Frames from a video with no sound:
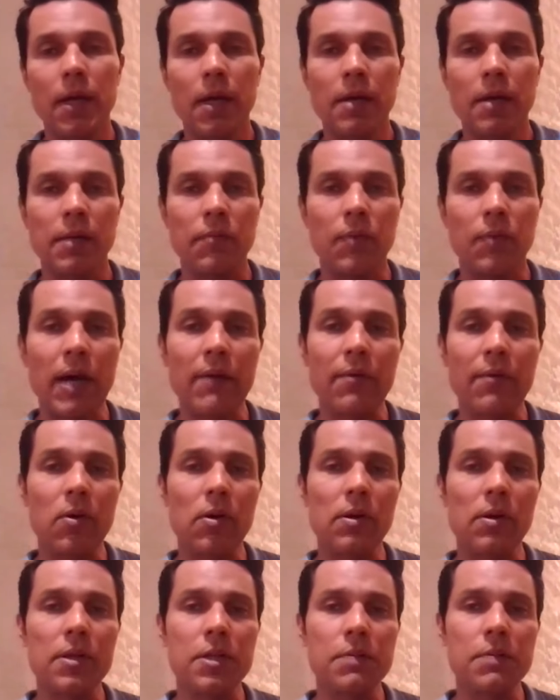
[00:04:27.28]
Then why were
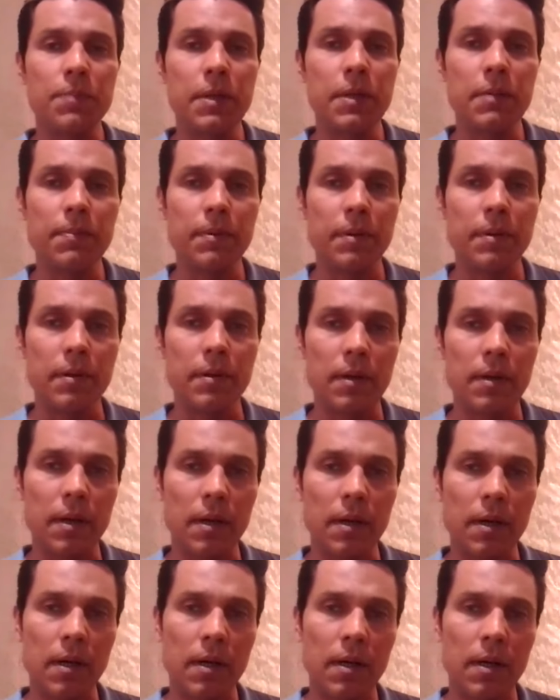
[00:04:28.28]
all these
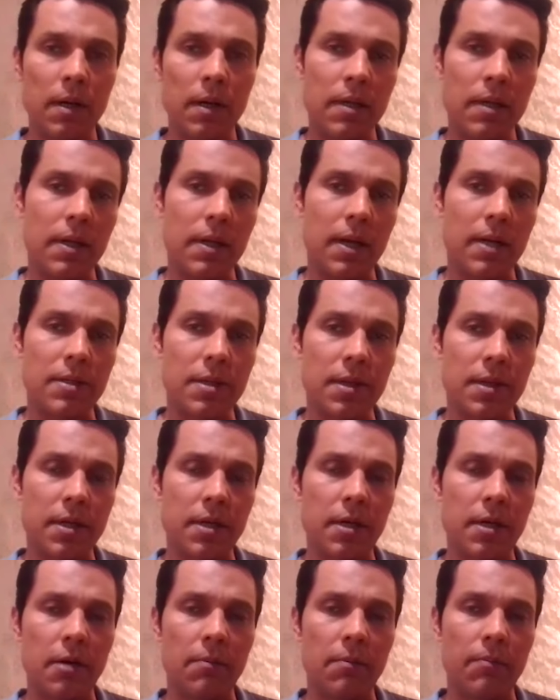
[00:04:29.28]
people
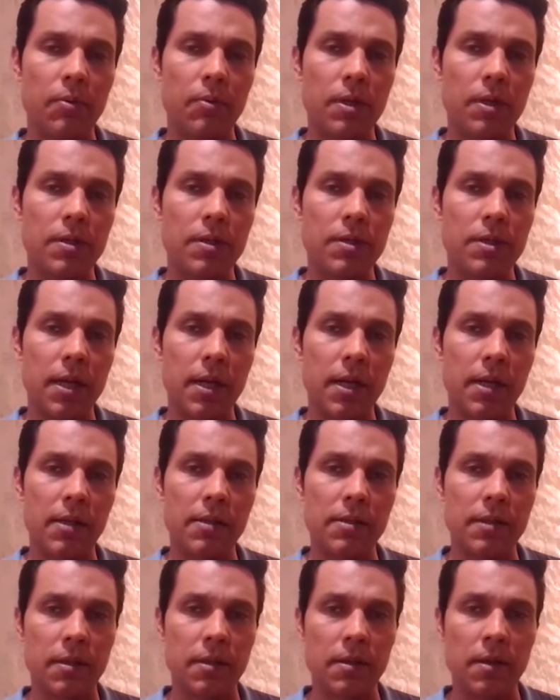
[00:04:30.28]
incarcerated and put in
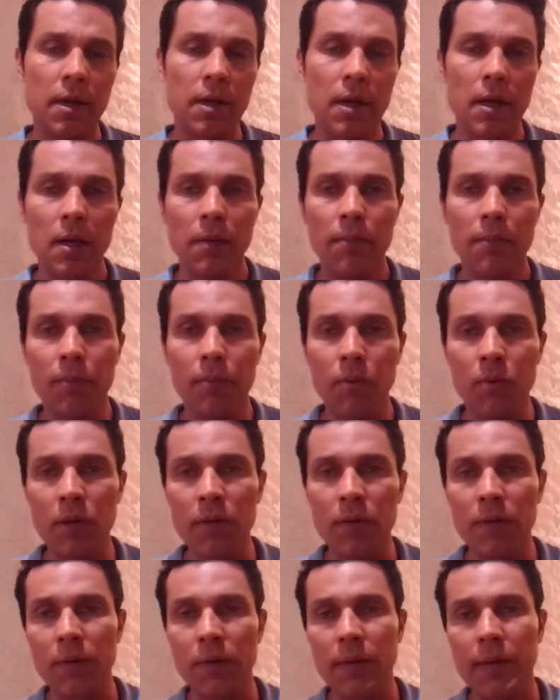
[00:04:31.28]
jails and blown
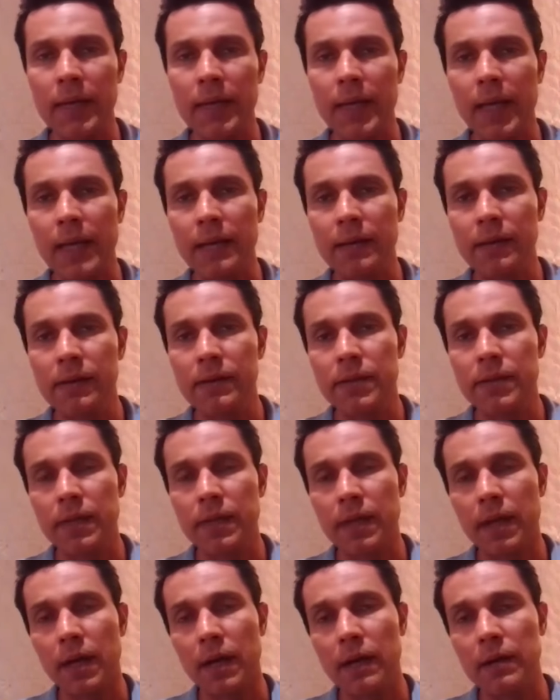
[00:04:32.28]
away by cannons and
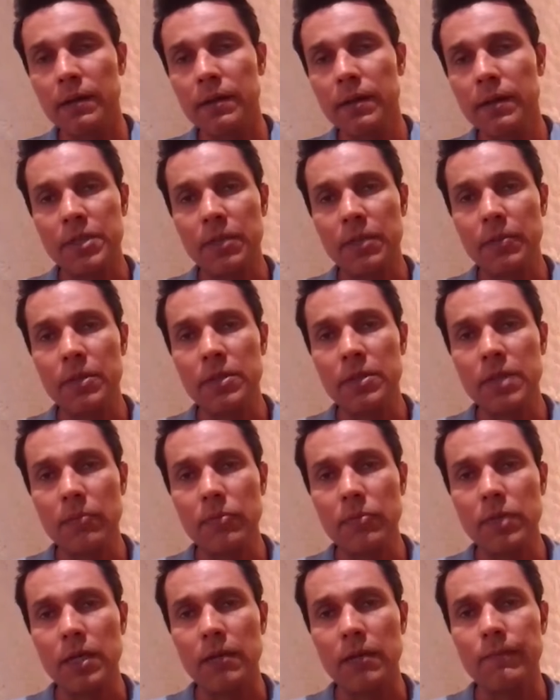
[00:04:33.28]
hung? There have been
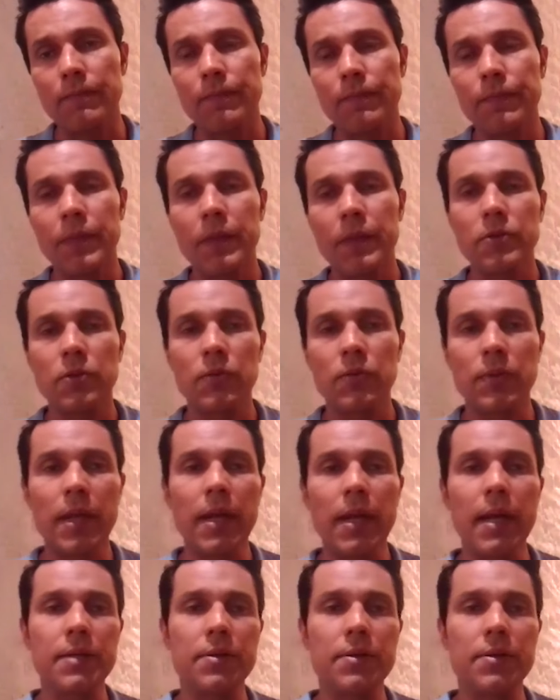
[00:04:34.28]
something. So then
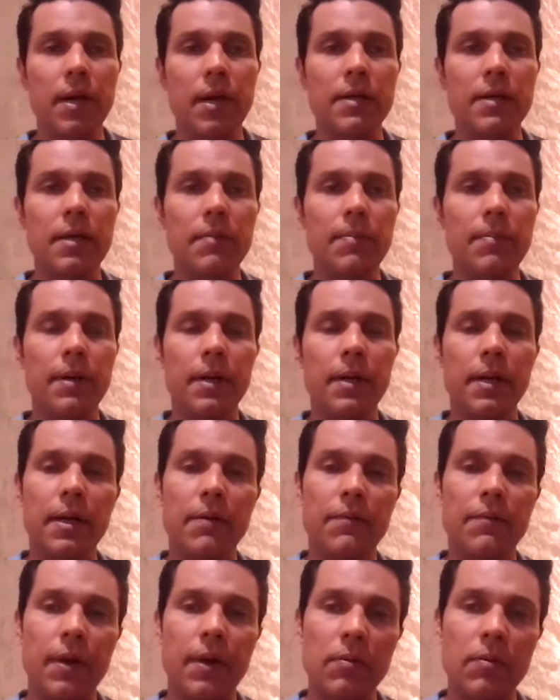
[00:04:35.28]
I dug deeper and I
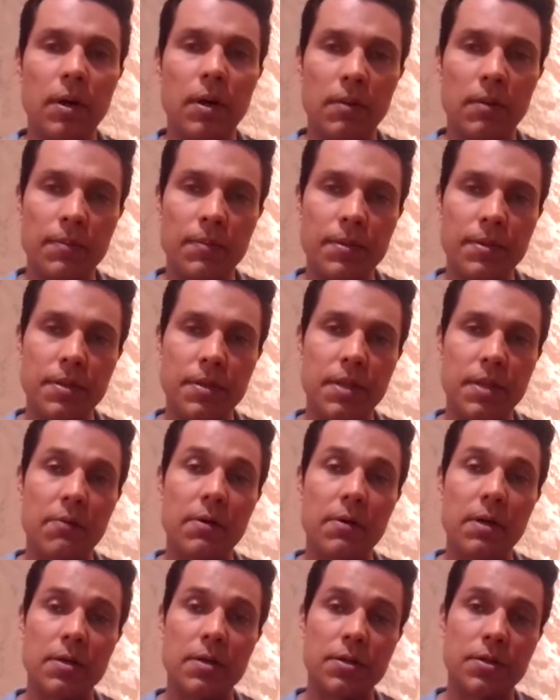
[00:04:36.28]
found out Mr.
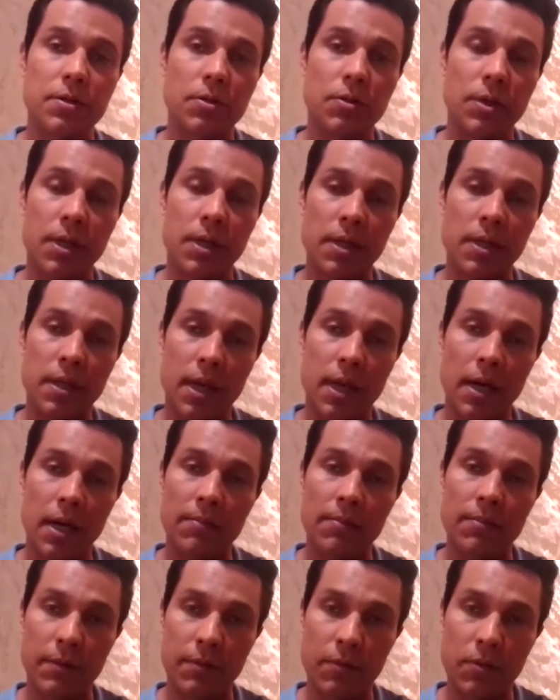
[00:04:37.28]
Savarkar's story and the
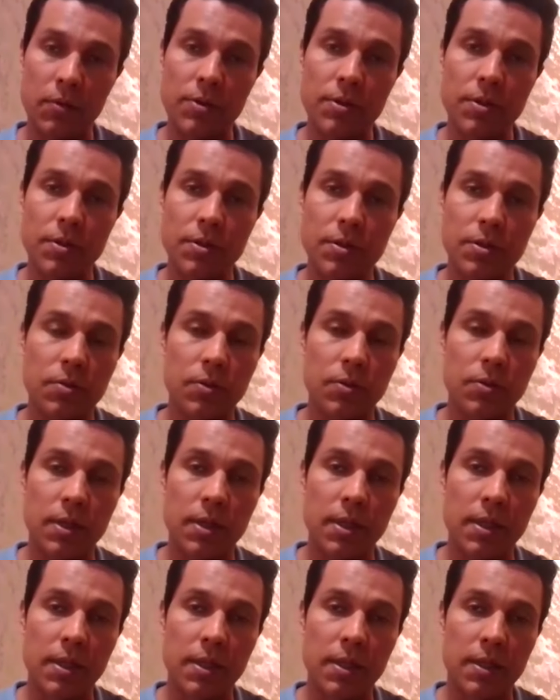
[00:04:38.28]
armed revolution story,
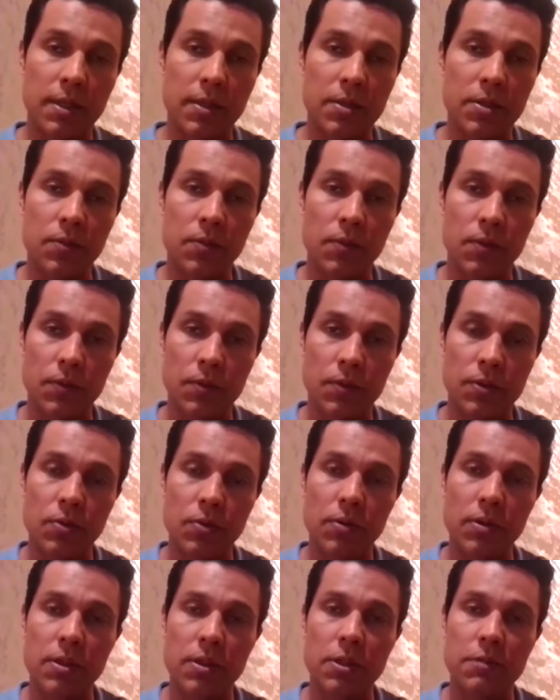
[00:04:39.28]
and it was
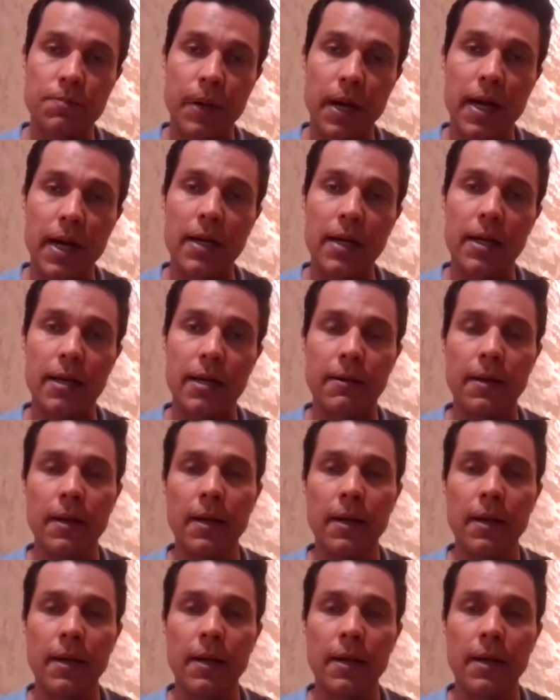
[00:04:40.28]
so inspiring